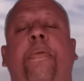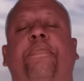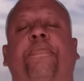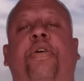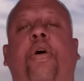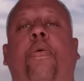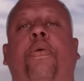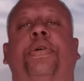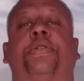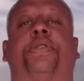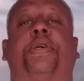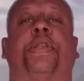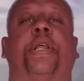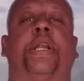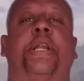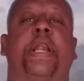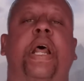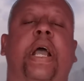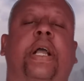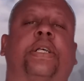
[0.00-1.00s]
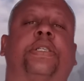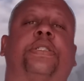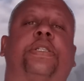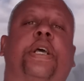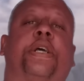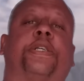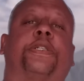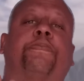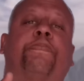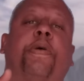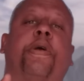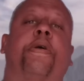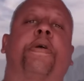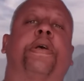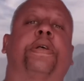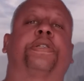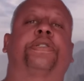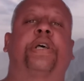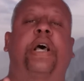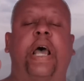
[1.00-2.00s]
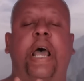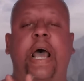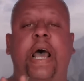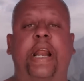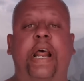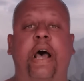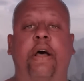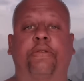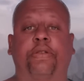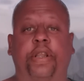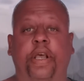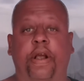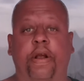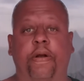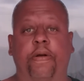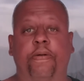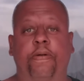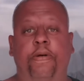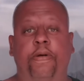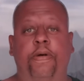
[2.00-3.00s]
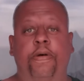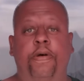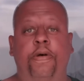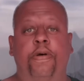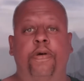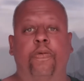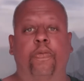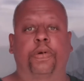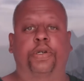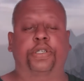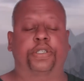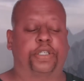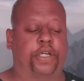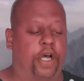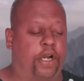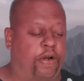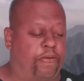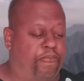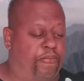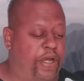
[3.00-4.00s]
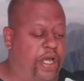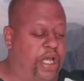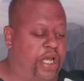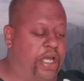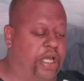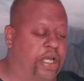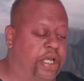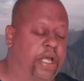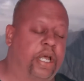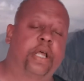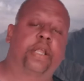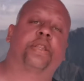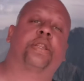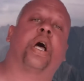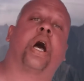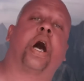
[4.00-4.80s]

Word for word: going to the next experience I had out there, which is going to be the